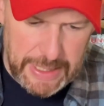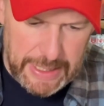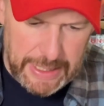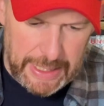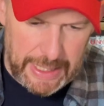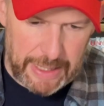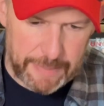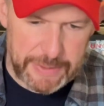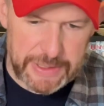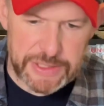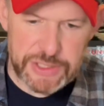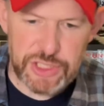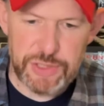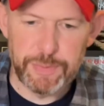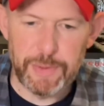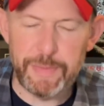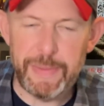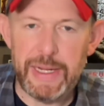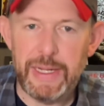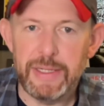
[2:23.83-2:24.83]
It's
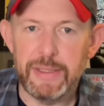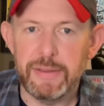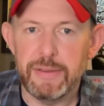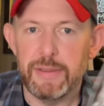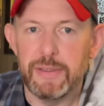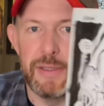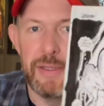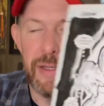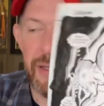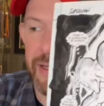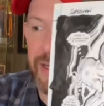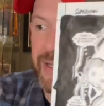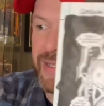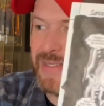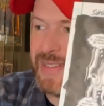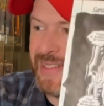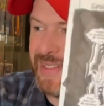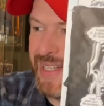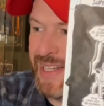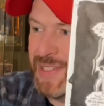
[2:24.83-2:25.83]
Superman. It's
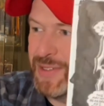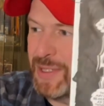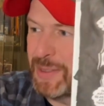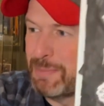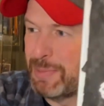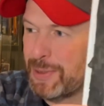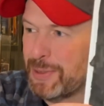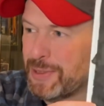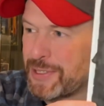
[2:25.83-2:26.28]
the electric blue